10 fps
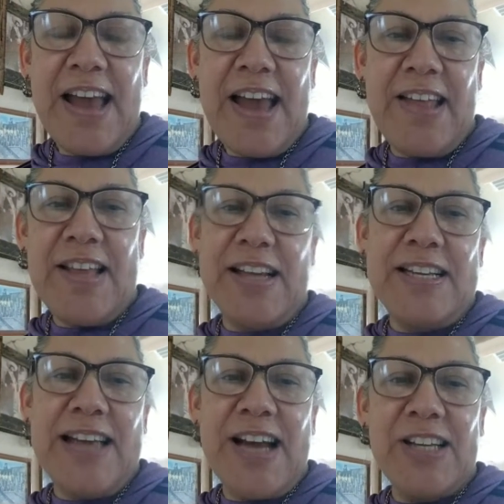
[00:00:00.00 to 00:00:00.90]
and then
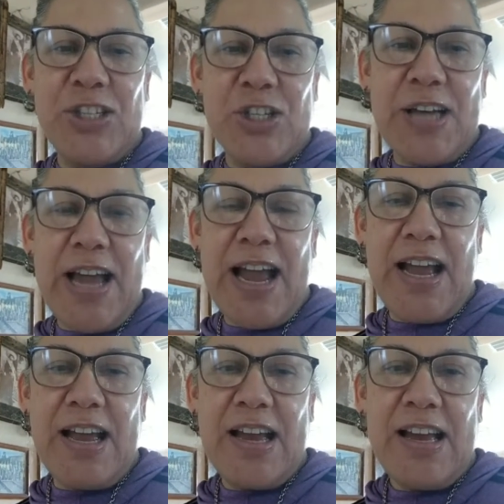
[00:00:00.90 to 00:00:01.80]

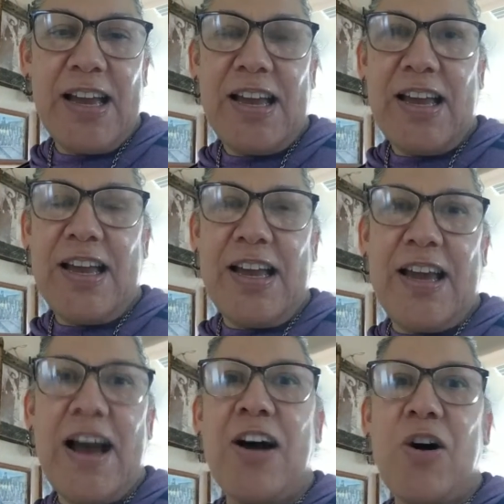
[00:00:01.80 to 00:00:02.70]
yesterday it
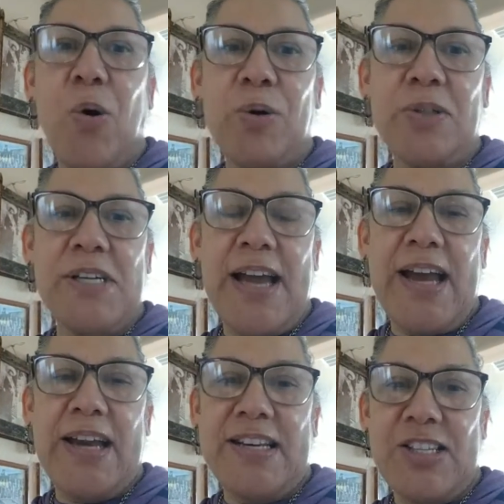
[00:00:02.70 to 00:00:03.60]
got cold
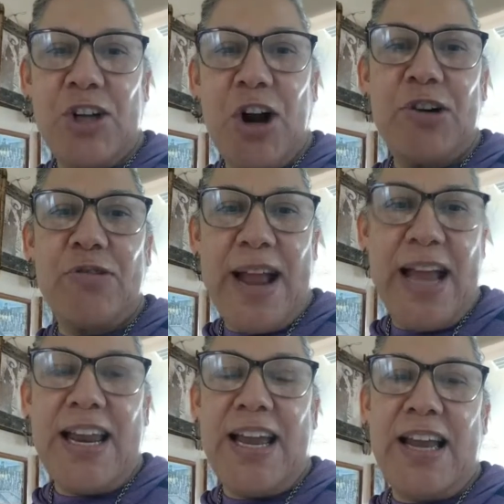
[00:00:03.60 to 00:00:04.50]
again and it started
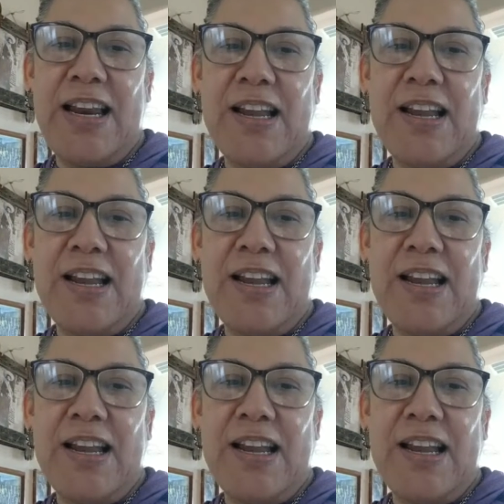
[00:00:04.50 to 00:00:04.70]
raining,